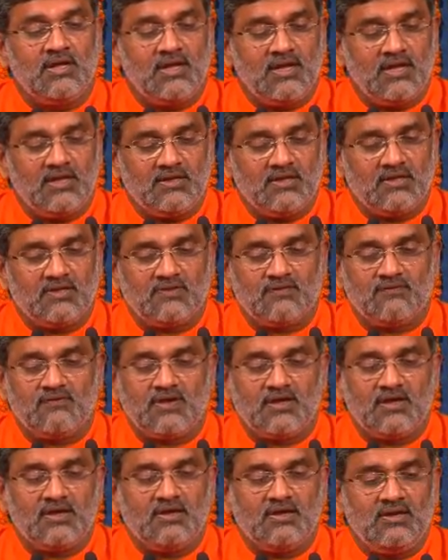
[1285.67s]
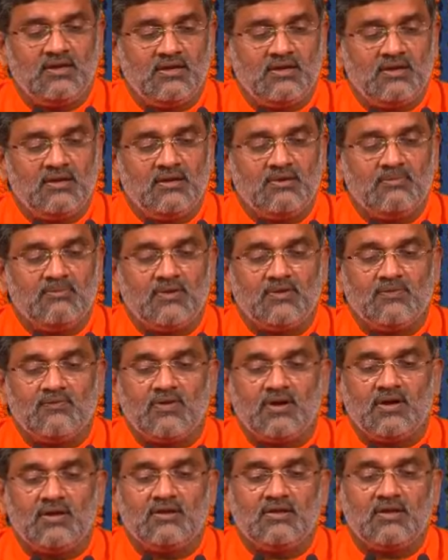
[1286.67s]
In this way,
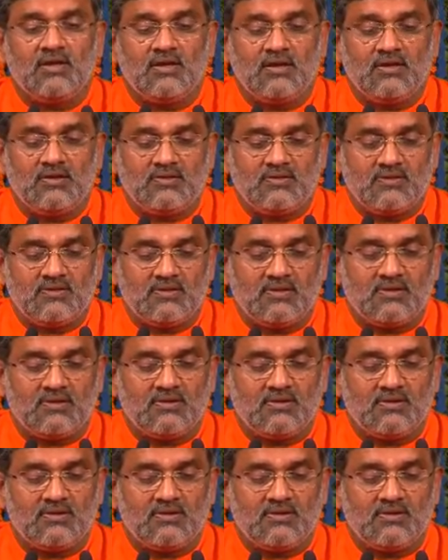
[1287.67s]
Bhagavan has